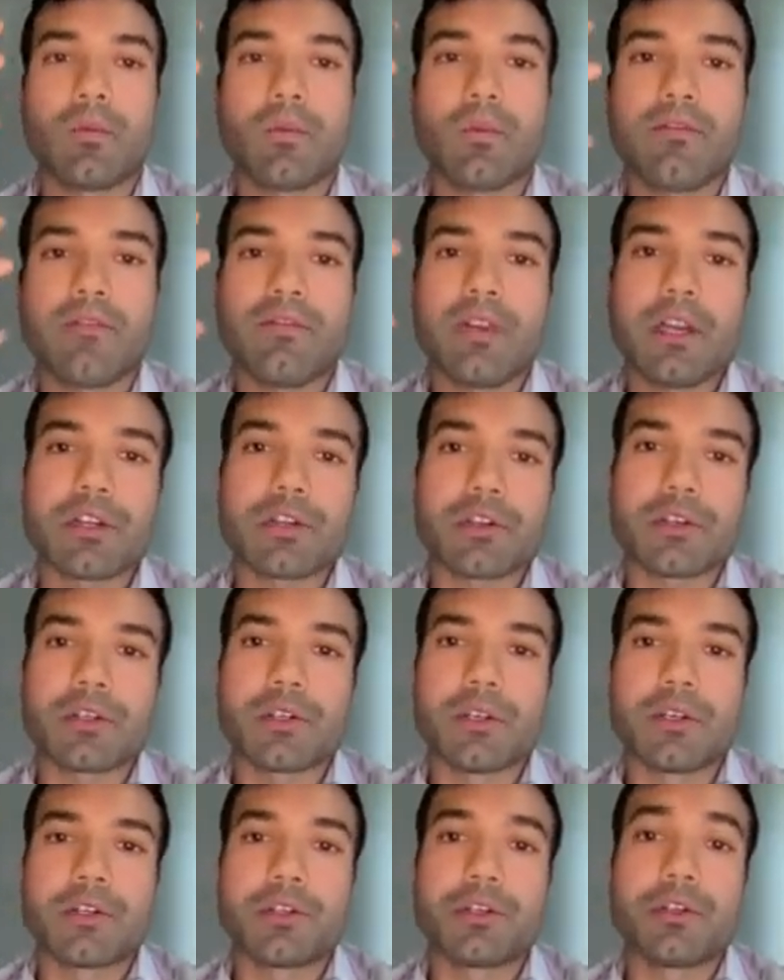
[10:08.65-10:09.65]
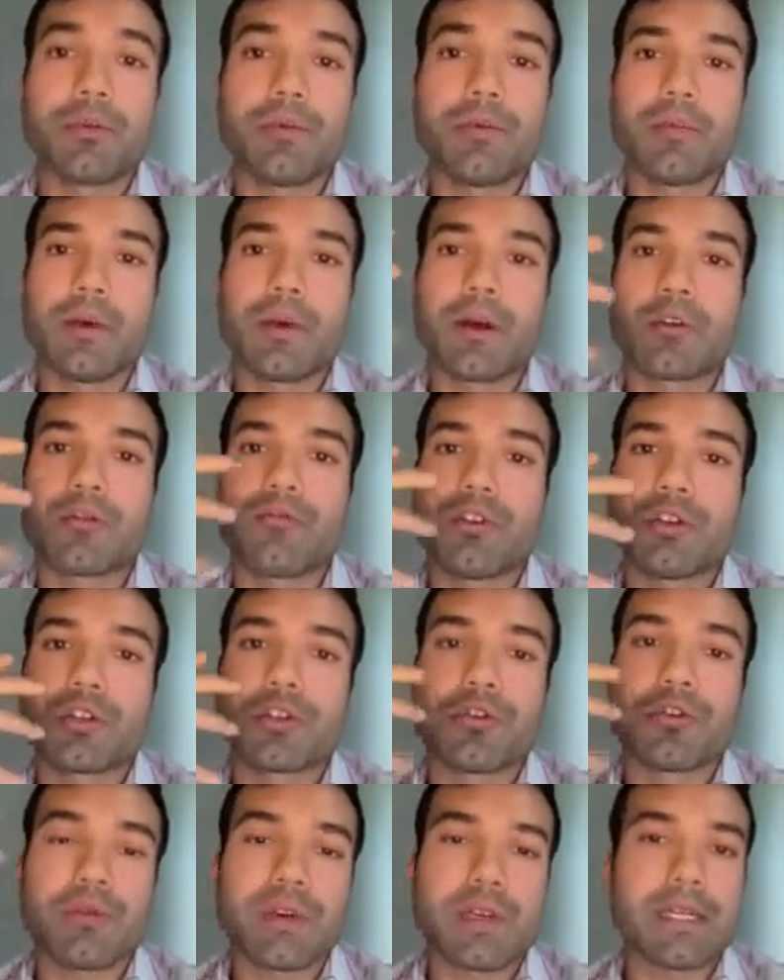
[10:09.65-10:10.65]
what features should a
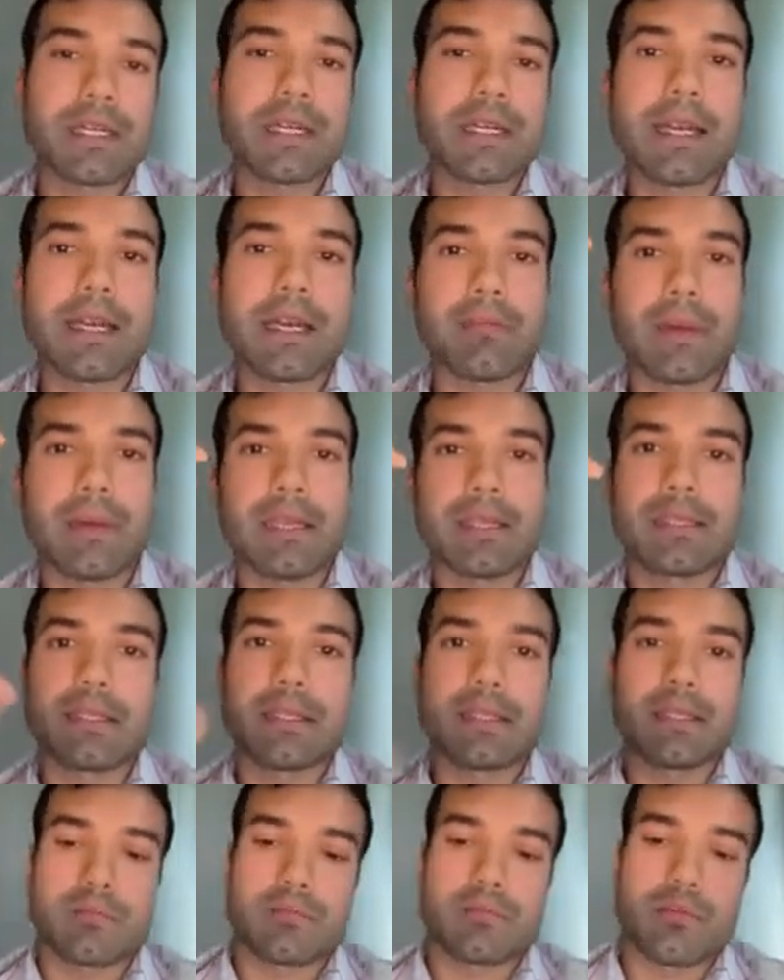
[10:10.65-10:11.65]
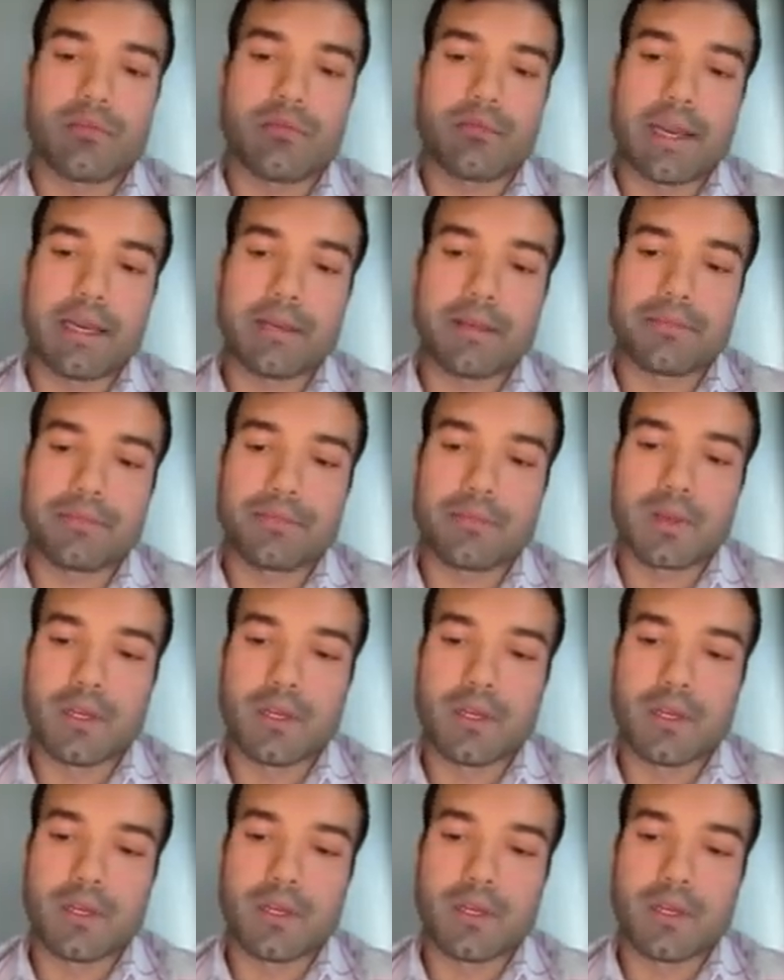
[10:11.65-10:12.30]
future risk database system provide?